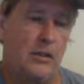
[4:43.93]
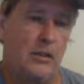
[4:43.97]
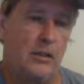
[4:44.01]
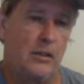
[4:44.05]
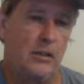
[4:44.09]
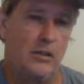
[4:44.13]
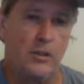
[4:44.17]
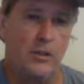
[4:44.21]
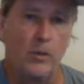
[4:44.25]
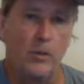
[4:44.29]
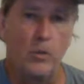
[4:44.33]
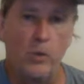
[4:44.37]

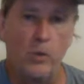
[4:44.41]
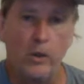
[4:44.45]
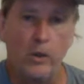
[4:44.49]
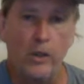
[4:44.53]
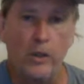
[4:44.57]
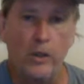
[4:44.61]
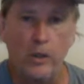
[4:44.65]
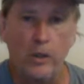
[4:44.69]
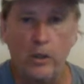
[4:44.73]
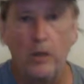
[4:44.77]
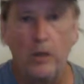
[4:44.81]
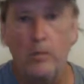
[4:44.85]
some really
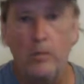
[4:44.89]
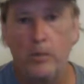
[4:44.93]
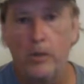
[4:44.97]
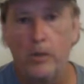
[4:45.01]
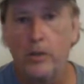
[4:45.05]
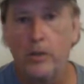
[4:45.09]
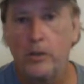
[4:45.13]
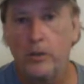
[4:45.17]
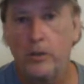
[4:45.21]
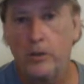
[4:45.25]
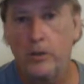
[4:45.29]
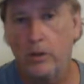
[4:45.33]
good
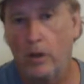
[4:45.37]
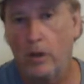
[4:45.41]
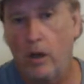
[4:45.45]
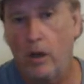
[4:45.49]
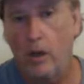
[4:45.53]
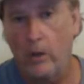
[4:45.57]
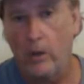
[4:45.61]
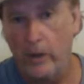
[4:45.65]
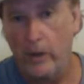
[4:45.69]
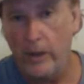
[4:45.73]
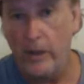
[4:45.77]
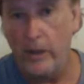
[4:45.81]
books
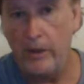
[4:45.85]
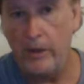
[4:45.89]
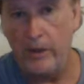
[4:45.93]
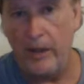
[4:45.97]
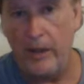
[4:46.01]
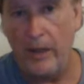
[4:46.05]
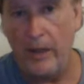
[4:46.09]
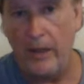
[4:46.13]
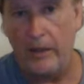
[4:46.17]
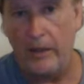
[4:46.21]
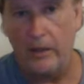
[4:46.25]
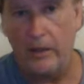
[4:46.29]
are in
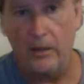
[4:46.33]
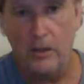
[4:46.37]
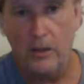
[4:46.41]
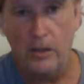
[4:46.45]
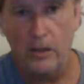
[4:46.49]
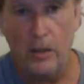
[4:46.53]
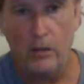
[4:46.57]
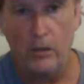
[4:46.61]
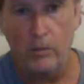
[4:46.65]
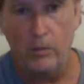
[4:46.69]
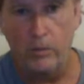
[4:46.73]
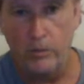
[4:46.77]
that,
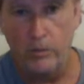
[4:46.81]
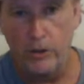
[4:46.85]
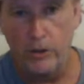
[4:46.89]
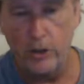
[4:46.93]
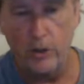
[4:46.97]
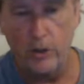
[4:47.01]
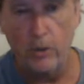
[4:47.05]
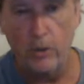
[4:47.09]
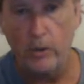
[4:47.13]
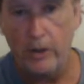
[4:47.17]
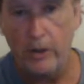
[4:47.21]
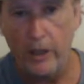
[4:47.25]

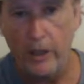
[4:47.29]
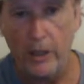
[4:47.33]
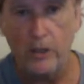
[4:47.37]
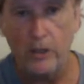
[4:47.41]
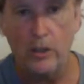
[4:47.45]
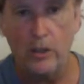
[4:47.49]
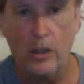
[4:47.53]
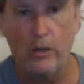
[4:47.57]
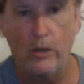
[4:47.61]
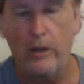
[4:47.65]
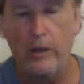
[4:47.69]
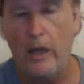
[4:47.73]
general
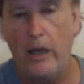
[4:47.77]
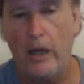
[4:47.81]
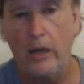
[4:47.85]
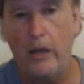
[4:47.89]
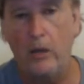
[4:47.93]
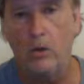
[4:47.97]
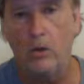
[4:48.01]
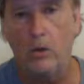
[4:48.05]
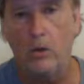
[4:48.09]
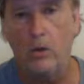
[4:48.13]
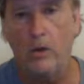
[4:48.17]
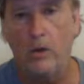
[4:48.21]
catch-all
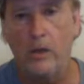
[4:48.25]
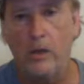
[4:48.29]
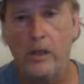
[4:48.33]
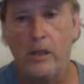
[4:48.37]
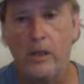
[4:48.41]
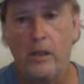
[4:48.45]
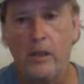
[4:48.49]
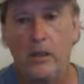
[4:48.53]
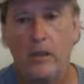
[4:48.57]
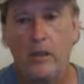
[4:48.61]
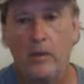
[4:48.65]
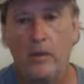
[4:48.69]
category,
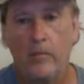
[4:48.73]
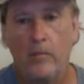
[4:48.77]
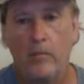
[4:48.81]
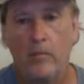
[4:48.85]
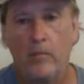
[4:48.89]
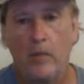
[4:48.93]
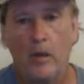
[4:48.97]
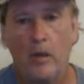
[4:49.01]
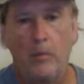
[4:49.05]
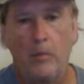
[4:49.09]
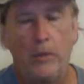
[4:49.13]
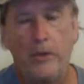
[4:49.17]

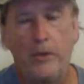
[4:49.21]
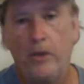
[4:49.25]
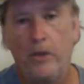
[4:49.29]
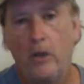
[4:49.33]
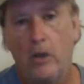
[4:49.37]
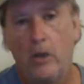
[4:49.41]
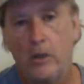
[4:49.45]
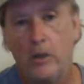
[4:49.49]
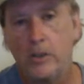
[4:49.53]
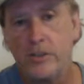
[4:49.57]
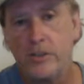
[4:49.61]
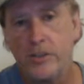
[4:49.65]
but they're
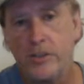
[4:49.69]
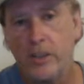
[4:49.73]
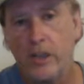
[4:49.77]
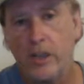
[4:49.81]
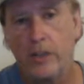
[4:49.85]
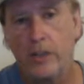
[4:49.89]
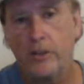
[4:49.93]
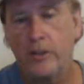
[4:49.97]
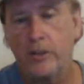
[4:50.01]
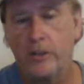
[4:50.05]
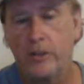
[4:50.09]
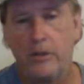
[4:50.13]
hard
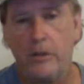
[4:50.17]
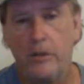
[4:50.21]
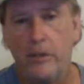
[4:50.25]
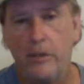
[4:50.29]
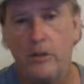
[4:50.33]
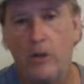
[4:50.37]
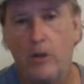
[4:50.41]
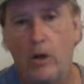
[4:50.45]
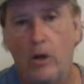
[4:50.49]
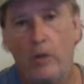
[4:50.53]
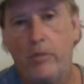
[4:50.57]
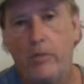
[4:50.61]
sells. It's
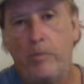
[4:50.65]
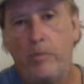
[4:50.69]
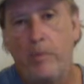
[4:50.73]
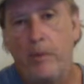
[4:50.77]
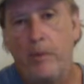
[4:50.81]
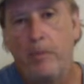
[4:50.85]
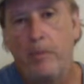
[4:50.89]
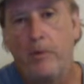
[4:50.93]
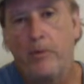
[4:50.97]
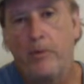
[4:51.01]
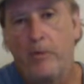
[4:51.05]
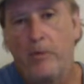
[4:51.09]
hard for
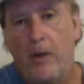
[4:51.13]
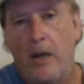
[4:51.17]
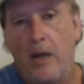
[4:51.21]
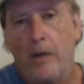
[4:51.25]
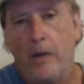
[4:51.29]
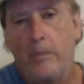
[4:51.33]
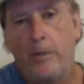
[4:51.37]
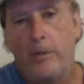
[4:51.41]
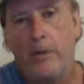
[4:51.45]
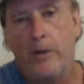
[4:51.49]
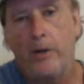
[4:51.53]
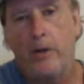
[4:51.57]
people to find
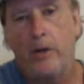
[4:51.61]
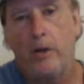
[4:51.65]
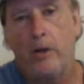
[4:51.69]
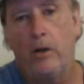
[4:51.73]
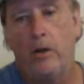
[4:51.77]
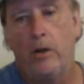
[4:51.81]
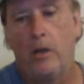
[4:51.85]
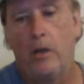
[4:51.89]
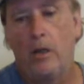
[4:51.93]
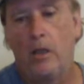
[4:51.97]
them there.